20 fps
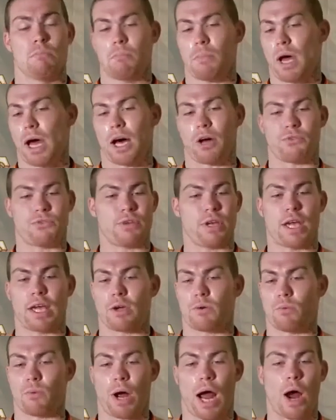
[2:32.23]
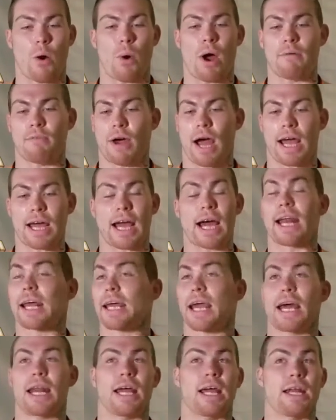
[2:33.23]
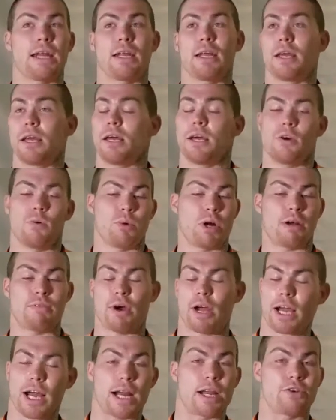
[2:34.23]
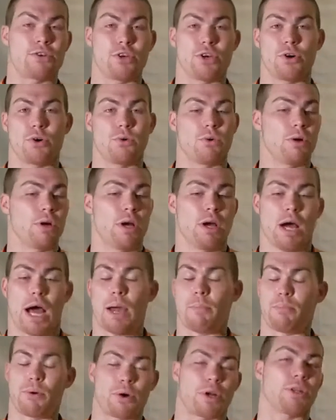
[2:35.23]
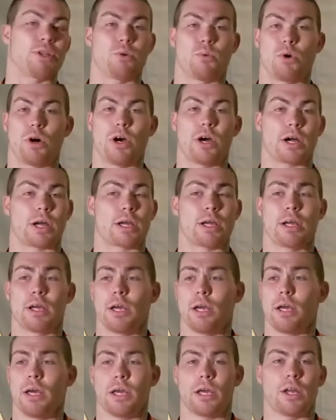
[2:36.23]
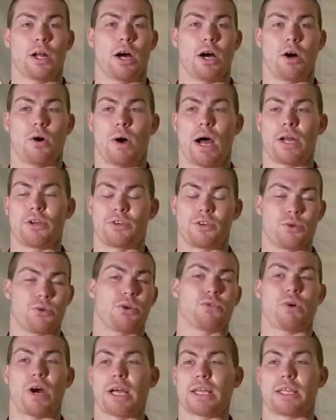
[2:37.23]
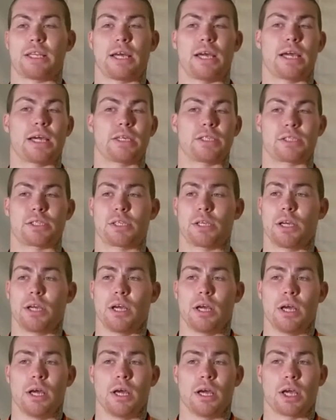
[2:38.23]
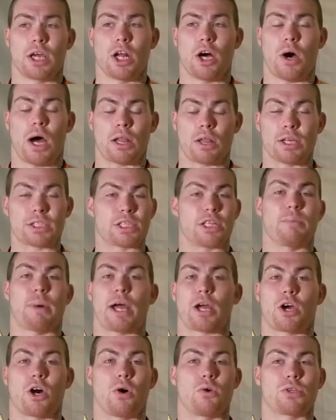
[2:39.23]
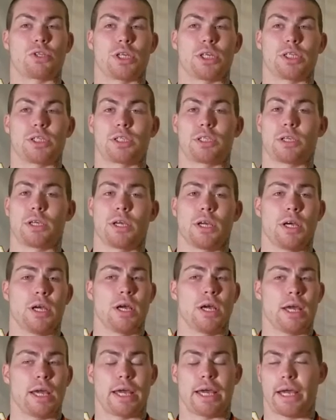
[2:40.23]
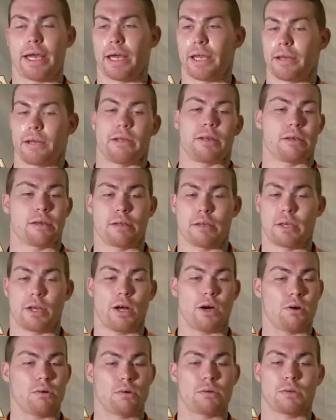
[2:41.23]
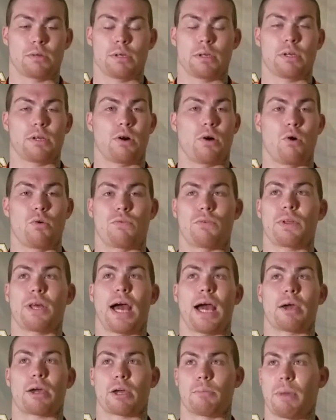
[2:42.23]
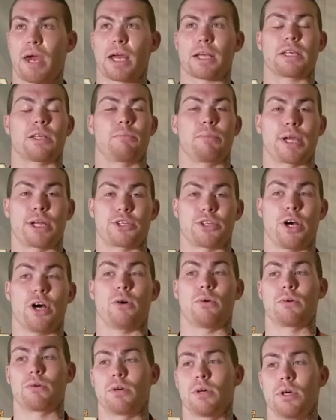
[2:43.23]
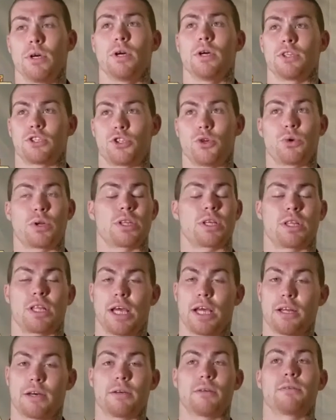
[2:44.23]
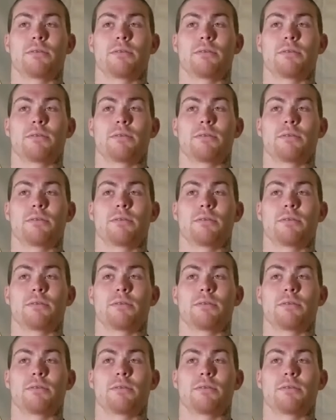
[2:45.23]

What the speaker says: I'll take however I got to get in, whatever I got to do. I put in the work. I do the right things. I listen to my coaches. And, hopefully I can make it to the big show sooner than later.